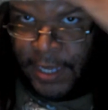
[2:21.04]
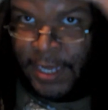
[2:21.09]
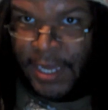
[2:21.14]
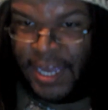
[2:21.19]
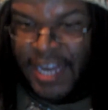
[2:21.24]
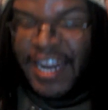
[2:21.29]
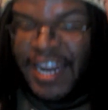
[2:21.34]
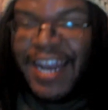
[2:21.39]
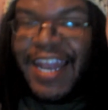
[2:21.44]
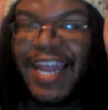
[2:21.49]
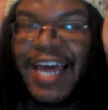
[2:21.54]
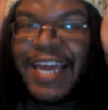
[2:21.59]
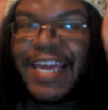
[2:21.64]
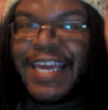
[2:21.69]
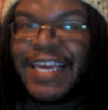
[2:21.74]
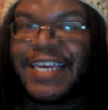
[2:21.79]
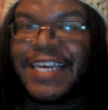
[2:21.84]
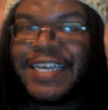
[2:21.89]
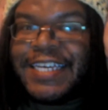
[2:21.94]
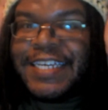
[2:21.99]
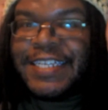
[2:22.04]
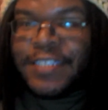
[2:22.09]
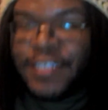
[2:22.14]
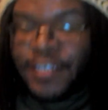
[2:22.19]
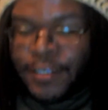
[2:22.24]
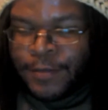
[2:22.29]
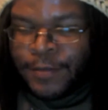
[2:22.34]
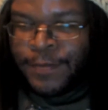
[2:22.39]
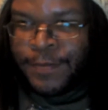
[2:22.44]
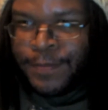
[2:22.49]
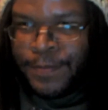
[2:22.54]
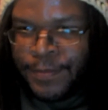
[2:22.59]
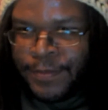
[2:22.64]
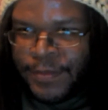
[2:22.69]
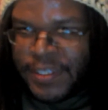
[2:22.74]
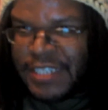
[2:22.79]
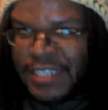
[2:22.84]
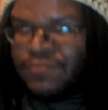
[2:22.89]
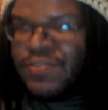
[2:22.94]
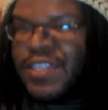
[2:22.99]
and I like it. It
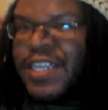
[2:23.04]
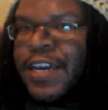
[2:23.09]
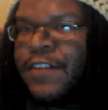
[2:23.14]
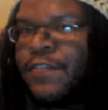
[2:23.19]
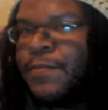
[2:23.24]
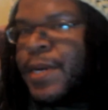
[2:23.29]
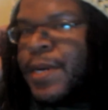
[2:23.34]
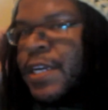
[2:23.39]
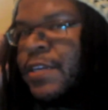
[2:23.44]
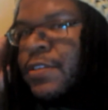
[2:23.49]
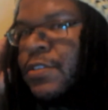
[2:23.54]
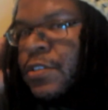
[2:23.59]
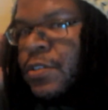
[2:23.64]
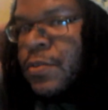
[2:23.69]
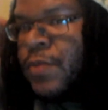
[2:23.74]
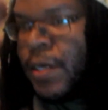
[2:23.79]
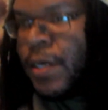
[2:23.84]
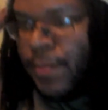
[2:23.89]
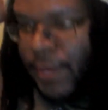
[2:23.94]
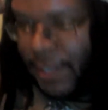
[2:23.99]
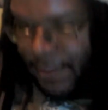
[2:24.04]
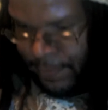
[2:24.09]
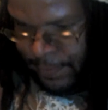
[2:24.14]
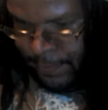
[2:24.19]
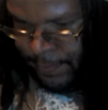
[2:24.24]
doesn't really cover my ears too well, but